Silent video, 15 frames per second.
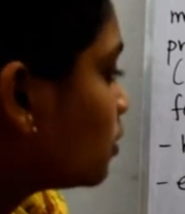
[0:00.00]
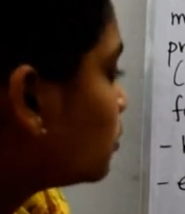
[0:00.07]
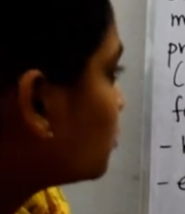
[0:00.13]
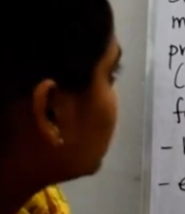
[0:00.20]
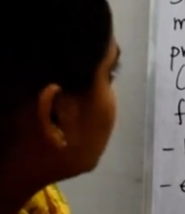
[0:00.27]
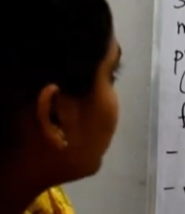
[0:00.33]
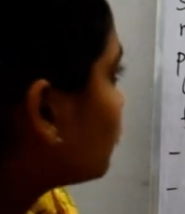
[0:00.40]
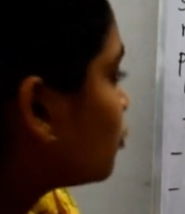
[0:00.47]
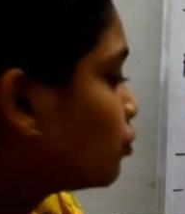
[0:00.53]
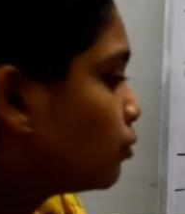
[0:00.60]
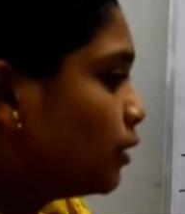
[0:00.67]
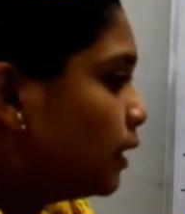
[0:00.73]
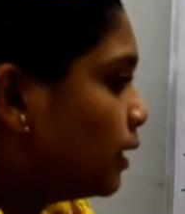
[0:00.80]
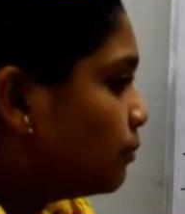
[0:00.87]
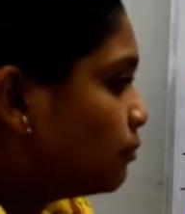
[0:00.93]
the fluid
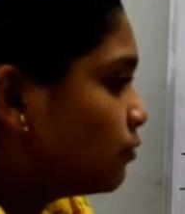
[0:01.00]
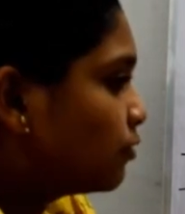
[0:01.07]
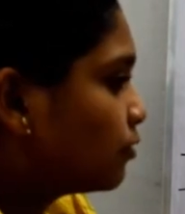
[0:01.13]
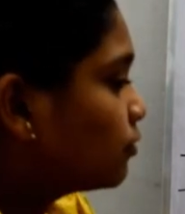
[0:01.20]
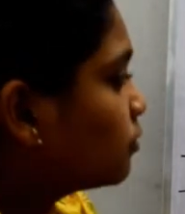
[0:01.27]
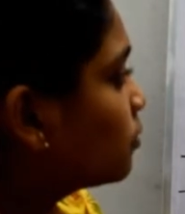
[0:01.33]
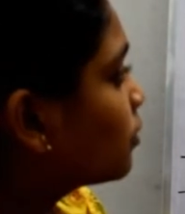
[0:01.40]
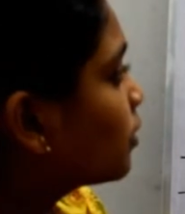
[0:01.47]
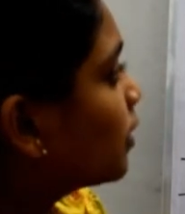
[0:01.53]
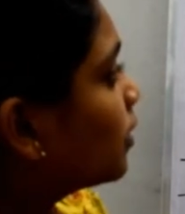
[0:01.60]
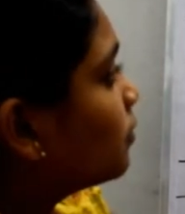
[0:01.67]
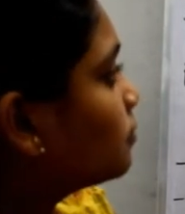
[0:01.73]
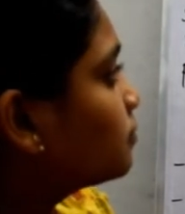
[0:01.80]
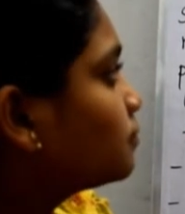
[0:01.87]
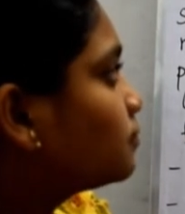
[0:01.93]
lymph. Okay,
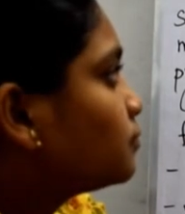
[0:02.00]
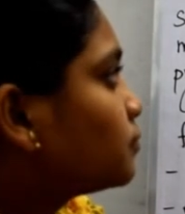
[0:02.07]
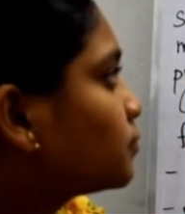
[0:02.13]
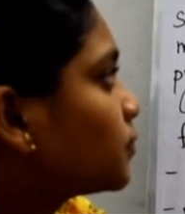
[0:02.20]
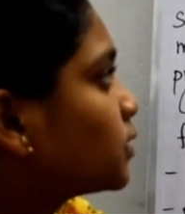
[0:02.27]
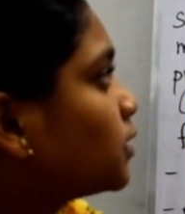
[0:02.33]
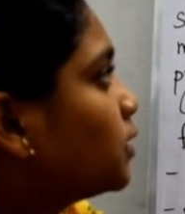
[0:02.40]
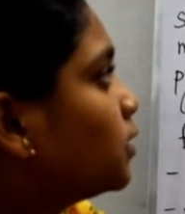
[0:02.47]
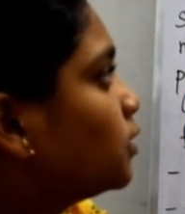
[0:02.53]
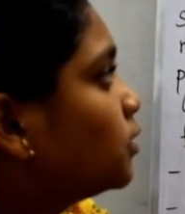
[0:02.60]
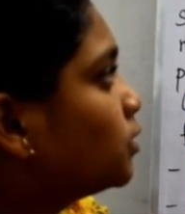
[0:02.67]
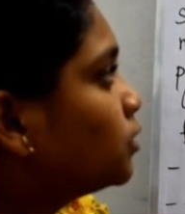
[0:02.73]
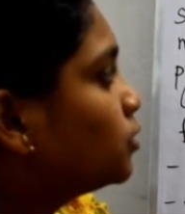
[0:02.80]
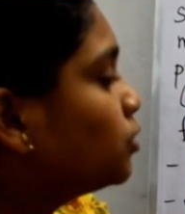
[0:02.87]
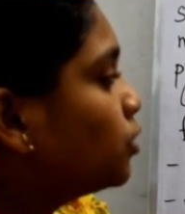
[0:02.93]

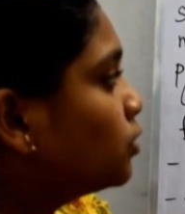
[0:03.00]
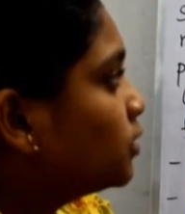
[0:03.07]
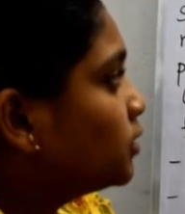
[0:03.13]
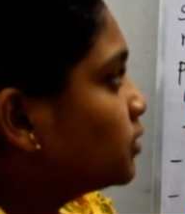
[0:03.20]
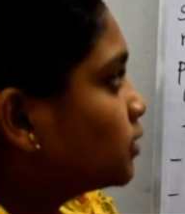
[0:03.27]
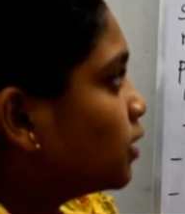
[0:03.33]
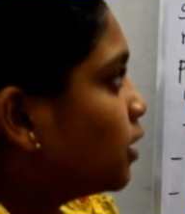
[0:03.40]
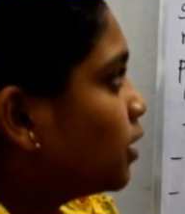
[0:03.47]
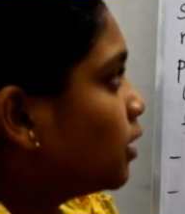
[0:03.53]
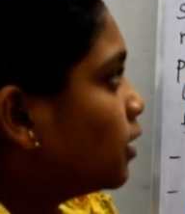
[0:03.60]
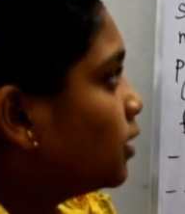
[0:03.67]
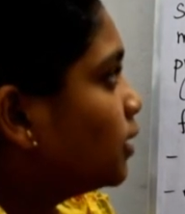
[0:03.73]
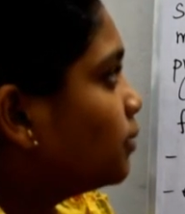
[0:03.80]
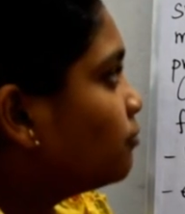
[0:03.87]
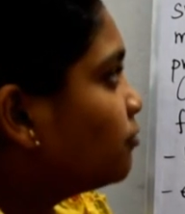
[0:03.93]
so this
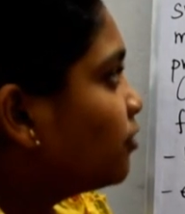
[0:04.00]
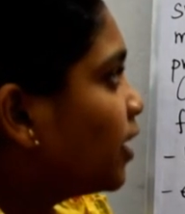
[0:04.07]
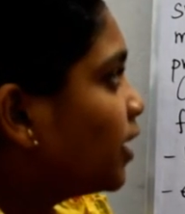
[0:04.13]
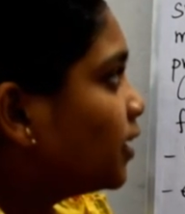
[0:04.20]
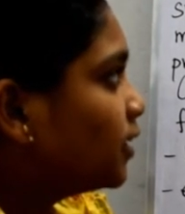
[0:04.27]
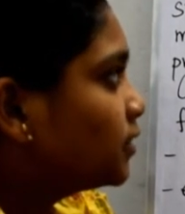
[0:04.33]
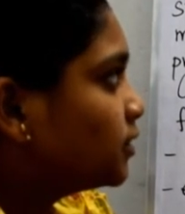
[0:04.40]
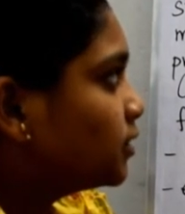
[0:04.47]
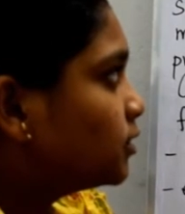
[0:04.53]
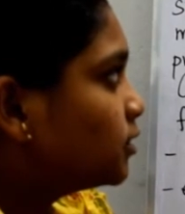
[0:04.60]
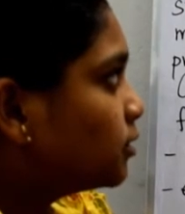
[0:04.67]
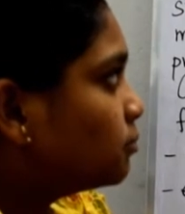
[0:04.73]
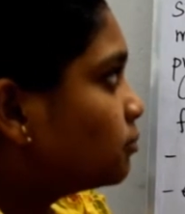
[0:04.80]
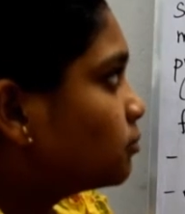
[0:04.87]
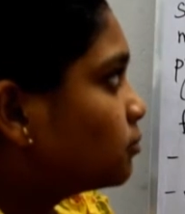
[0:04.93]
lymphatic
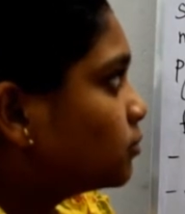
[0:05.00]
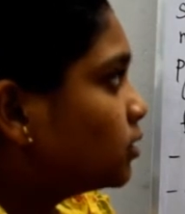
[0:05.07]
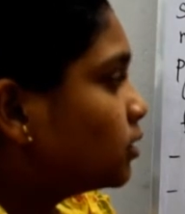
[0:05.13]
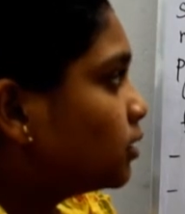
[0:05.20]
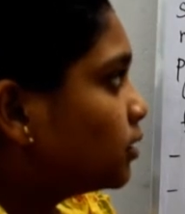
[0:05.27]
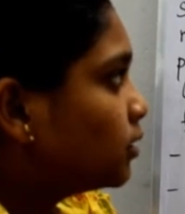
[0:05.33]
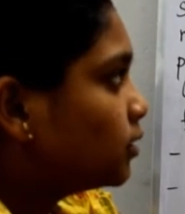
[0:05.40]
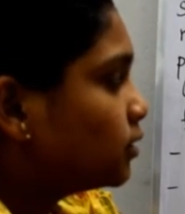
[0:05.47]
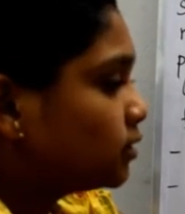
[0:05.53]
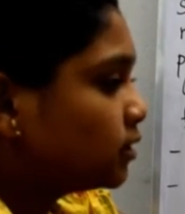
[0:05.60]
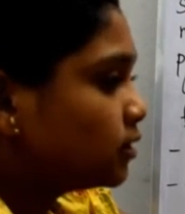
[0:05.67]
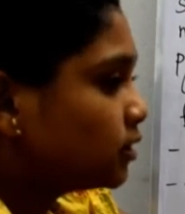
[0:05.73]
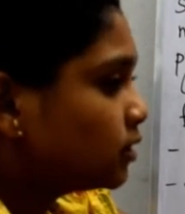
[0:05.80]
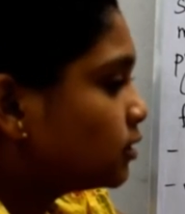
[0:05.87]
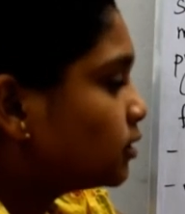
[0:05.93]
system is a
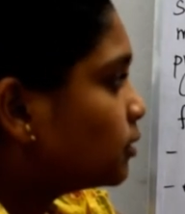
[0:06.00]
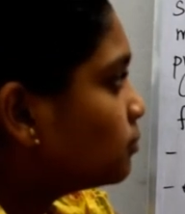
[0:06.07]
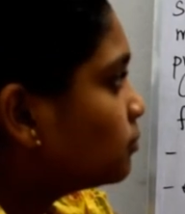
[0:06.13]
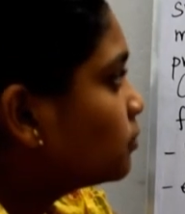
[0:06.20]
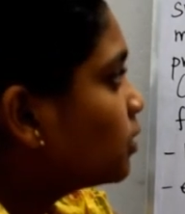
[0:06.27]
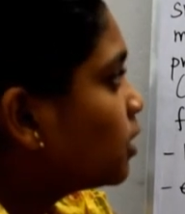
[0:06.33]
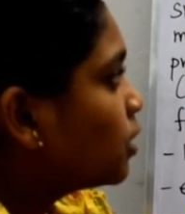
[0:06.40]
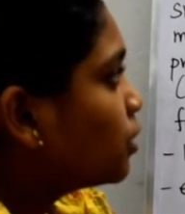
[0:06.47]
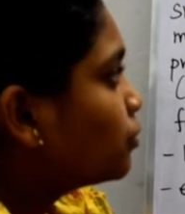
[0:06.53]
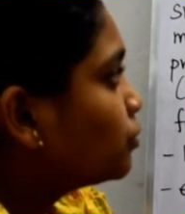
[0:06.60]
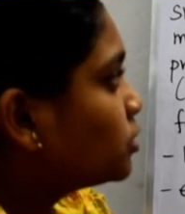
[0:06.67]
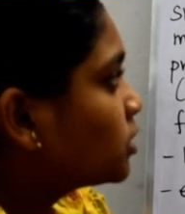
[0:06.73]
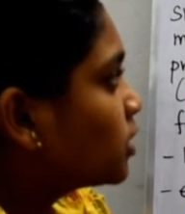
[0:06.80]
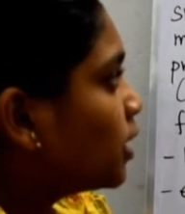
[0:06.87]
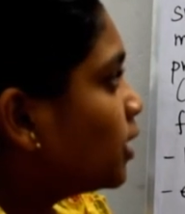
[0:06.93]
system
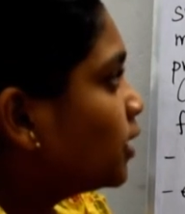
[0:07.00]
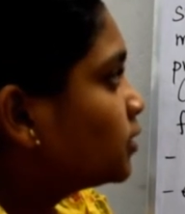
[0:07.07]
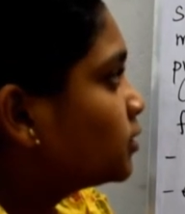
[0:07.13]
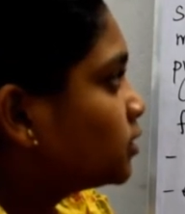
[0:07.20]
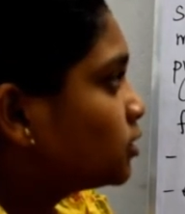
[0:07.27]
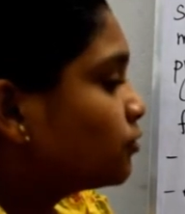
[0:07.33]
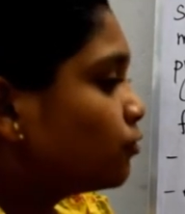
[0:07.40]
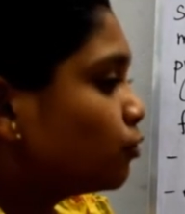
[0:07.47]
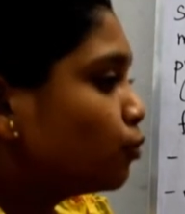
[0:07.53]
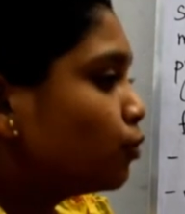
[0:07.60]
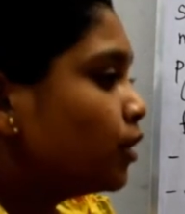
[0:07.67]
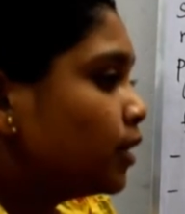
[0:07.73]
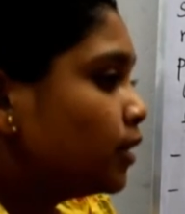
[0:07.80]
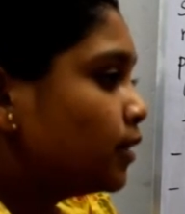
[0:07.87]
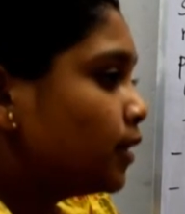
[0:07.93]
which collects this fluid
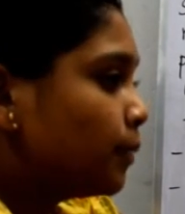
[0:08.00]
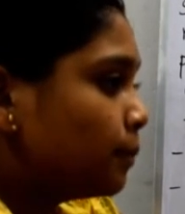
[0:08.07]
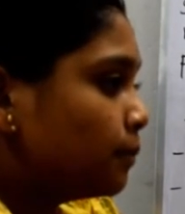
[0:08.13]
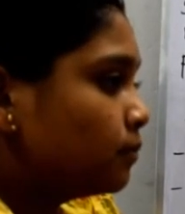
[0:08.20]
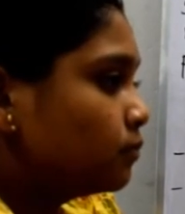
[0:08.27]
in them.